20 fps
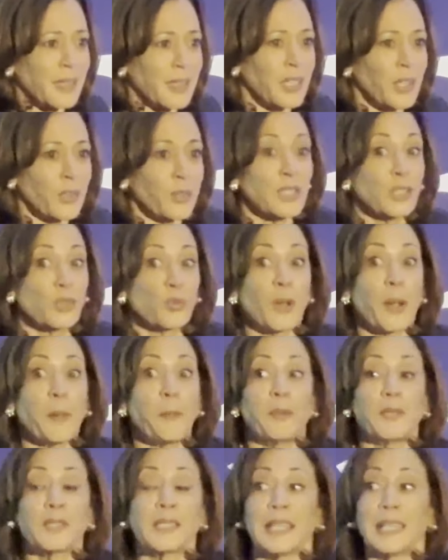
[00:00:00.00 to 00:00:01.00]
there is
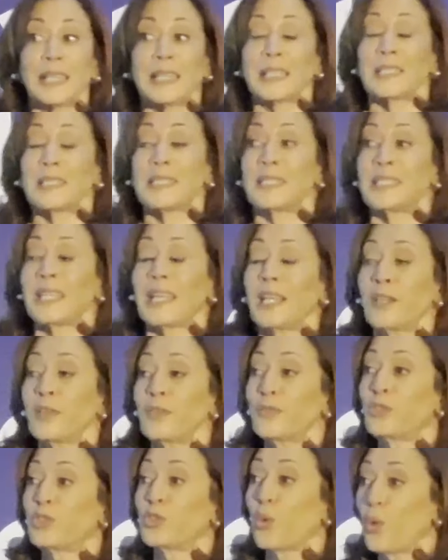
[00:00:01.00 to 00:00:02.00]
representing the state
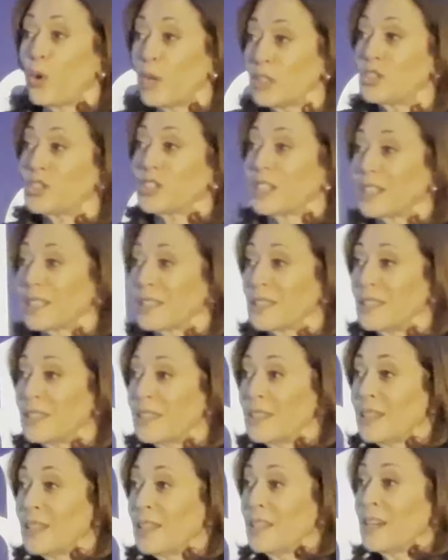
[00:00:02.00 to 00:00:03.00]
of Georgia,
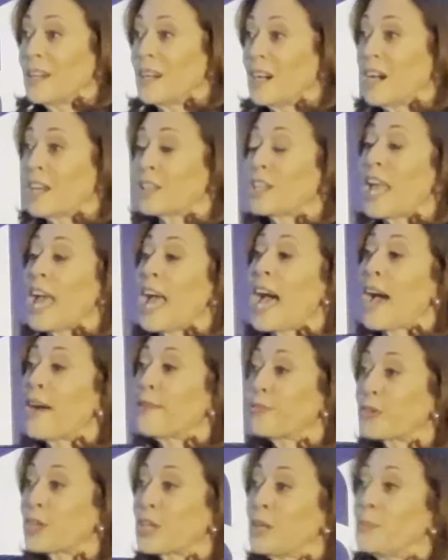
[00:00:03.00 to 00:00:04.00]
an
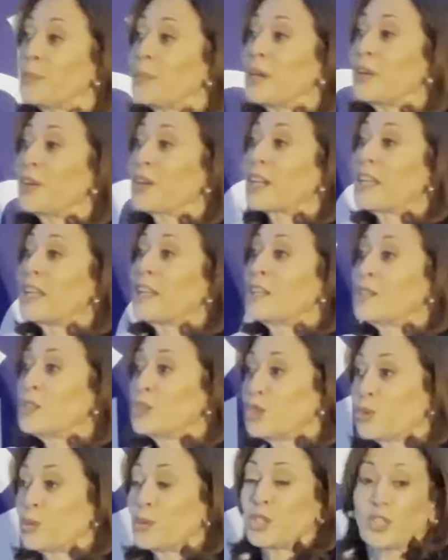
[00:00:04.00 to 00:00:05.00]
African-American and a
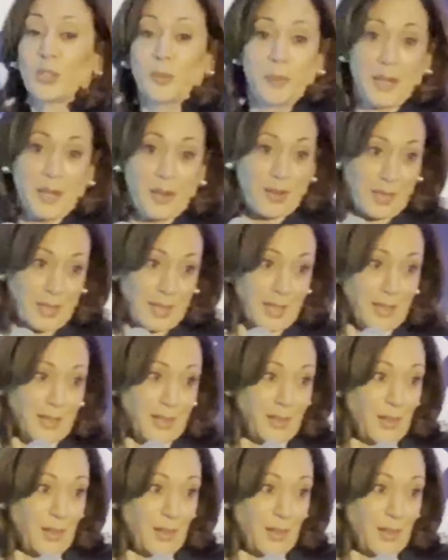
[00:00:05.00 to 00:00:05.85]
Jewish American.